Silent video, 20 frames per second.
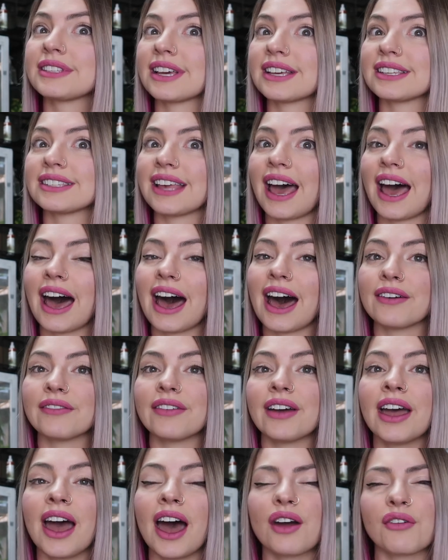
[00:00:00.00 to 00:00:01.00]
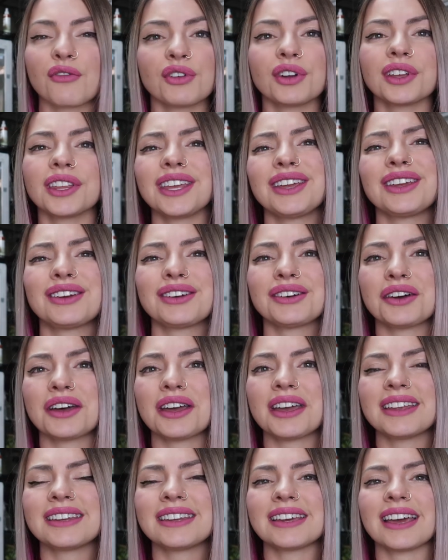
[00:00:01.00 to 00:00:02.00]
does have a really
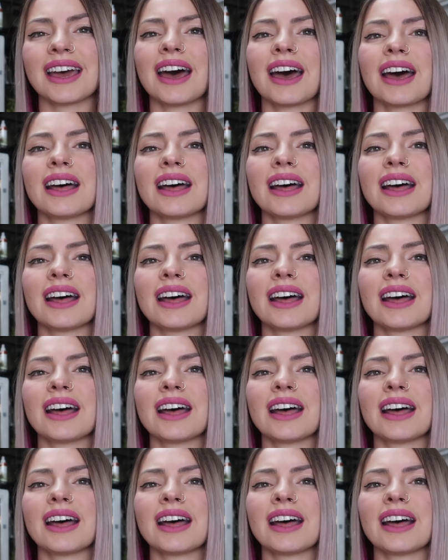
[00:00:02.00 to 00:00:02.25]
good